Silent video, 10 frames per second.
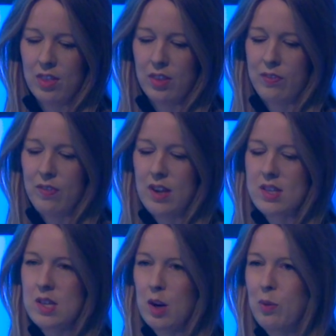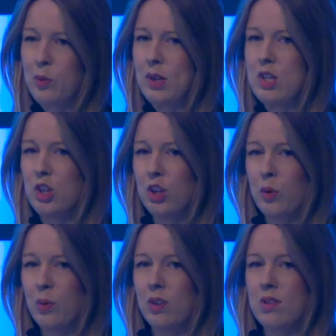the first step that we
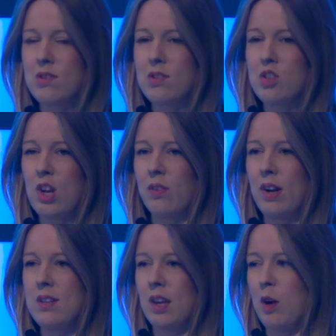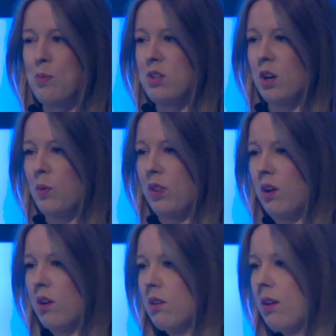took was generating appetite with
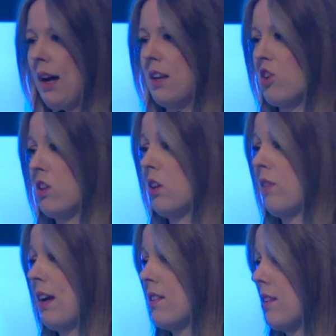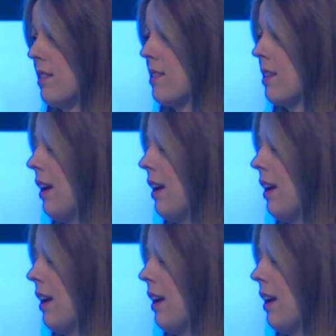our HR directors.